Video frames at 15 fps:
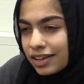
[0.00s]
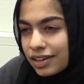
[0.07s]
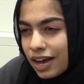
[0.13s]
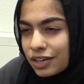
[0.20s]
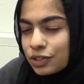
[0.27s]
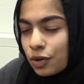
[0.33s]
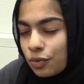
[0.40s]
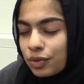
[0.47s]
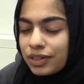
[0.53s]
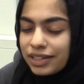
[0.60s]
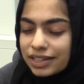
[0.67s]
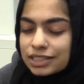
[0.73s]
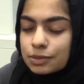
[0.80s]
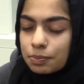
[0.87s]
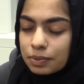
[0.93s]
I, I don't
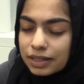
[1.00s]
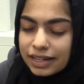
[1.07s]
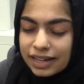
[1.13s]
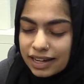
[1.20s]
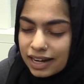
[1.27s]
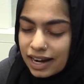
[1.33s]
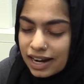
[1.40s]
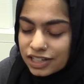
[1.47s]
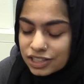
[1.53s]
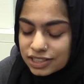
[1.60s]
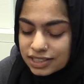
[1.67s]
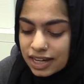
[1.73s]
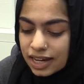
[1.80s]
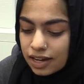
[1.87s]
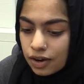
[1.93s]
really explain it. I
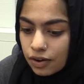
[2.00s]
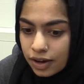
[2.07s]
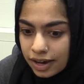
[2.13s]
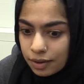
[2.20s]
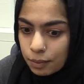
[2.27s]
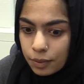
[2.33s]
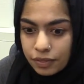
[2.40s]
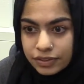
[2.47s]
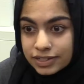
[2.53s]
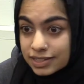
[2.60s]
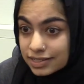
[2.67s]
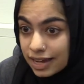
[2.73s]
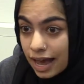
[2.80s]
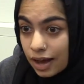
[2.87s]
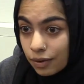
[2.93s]
just say, okay, well, this
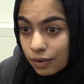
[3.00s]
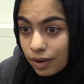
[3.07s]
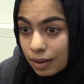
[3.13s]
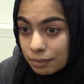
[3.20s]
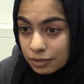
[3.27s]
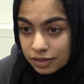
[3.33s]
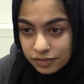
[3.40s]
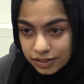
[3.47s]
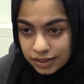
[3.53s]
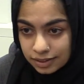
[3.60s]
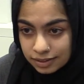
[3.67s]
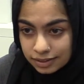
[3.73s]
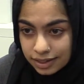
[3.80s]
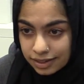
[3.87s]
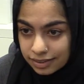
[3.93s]
is how I'm
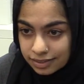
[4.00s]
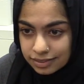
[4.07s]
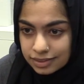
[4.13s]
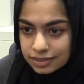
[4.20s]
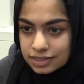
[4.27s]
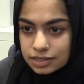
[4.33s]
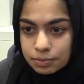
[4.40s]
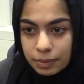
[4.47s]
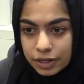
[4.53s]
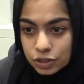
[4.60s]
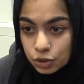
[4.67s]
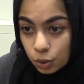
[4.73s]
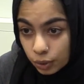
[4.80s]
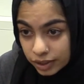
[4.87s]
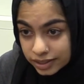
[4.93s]
living. Like, this is my
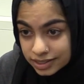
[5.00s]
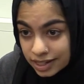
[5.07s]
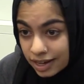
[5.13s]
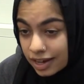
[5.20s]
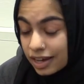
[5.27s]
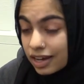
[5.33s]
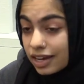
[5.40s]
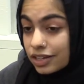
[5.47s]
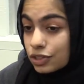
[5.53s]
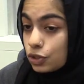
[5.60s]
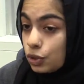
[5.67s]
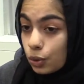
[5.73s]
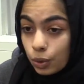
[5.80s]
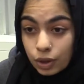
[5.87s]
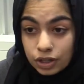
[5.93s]
choice. It's
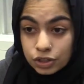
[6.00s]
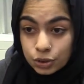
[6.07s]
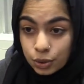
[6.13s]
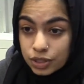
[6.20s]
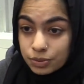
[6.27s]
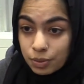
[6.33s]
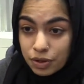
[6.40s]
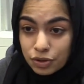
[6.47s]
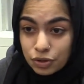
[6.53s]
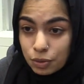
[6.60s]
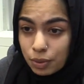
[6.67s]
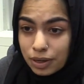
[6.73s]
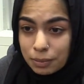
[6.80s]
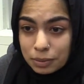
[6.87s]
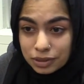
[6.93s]
your choice whether you
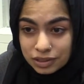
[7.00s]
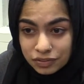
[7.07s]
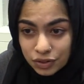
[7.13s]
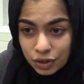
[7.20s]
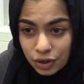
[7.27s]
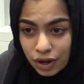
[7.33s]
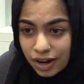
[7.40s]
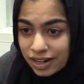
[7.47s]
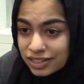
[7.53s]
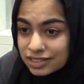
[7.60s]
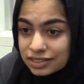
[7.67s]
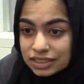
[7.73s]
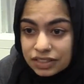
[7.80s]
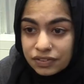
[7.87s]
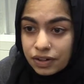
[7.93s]
want to believe it or not. I
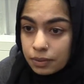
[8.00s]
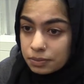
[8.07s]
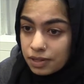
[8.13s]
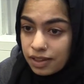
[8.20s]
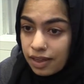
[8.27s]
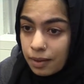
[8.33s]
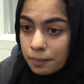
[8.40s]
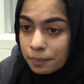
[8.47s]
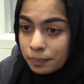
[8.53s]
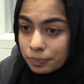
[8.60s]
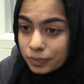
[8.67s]
just leave it up to them.